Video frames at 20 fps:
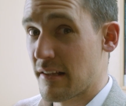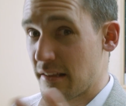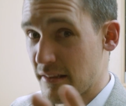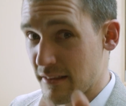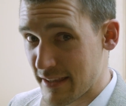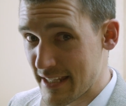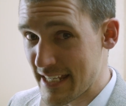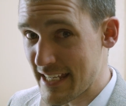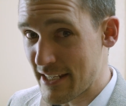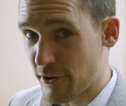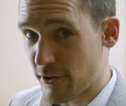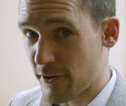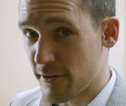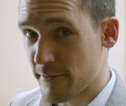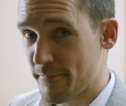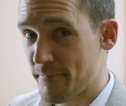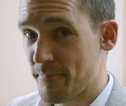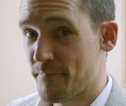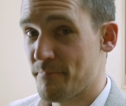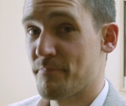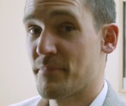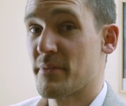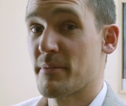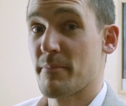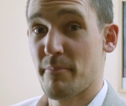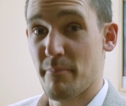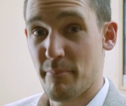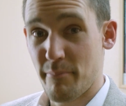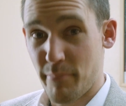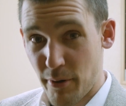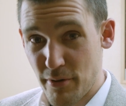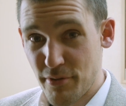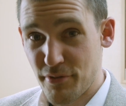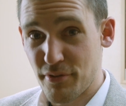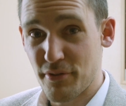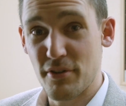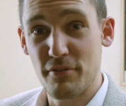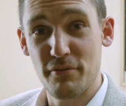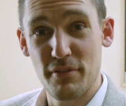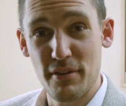leader,
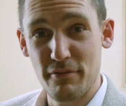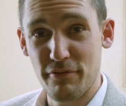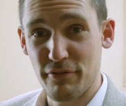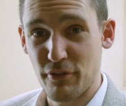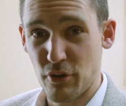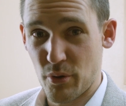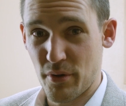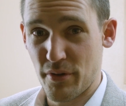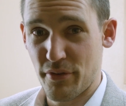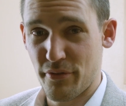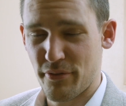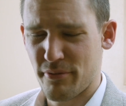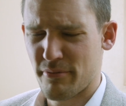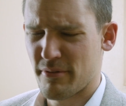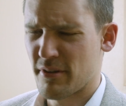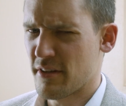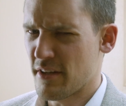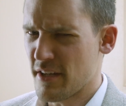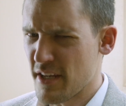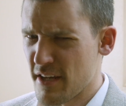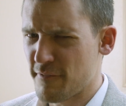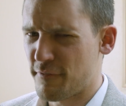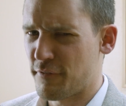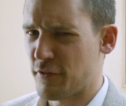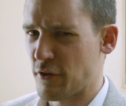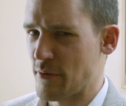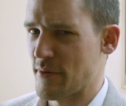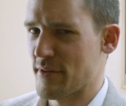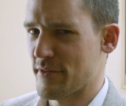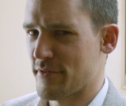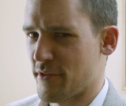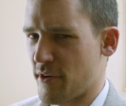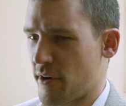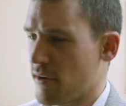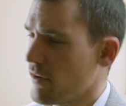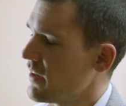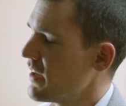person of influence, influencer.